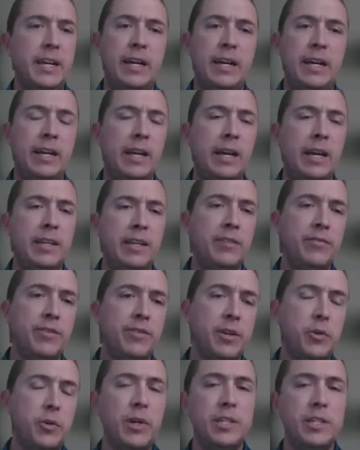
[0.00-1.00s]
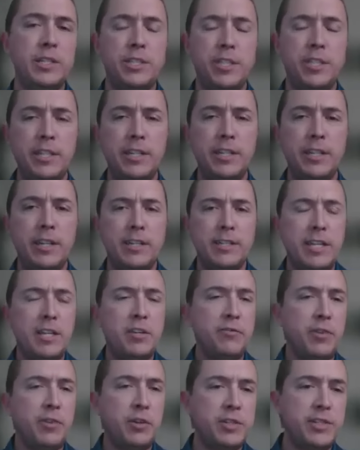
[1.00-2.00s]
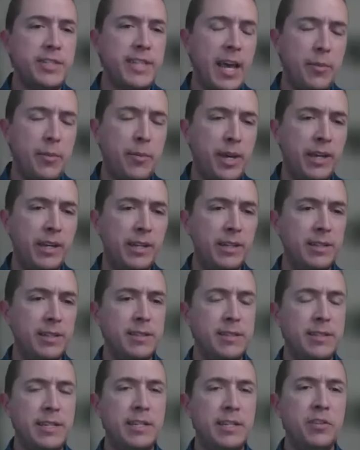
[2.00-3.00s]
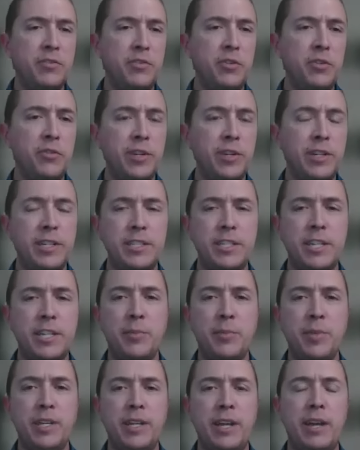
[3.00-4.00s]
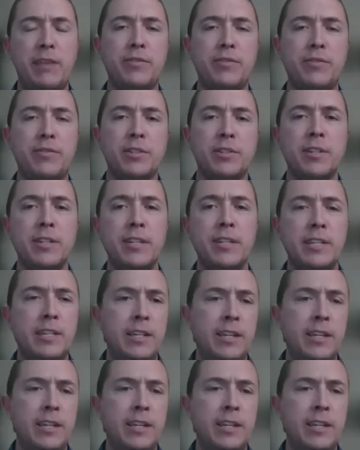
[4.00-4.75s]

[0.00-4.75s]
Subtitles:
Yeah, I love that question. I'll take first stab at it, and Zena, feel free to chime in after.